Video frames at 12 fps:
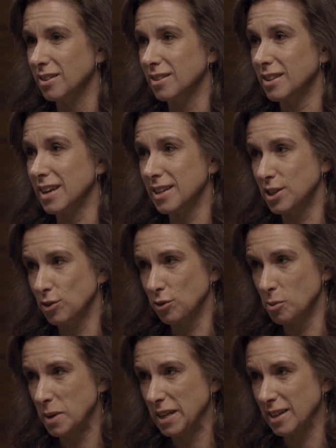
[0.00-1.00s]
thank you
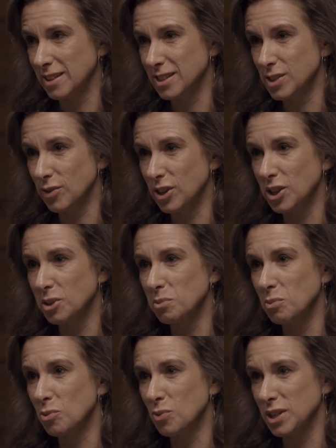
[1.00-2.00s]
for making this
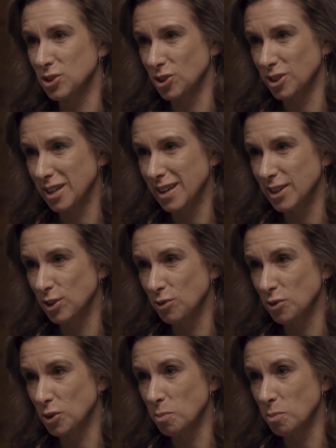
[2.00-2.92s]
film. Rachel, thank you for